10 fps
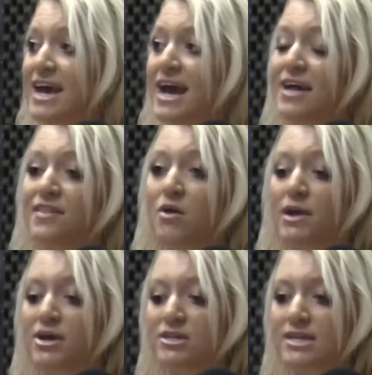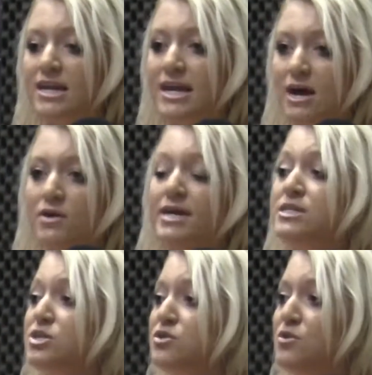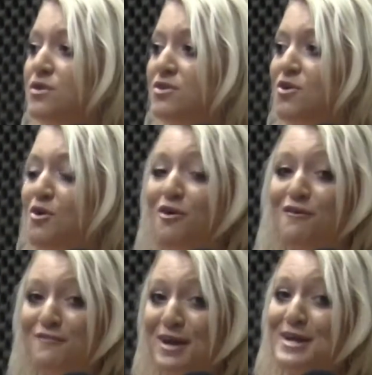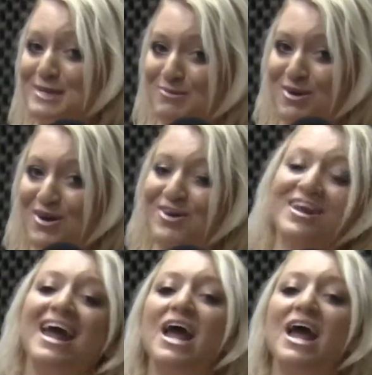And that way you're sending it out into the whole fitness world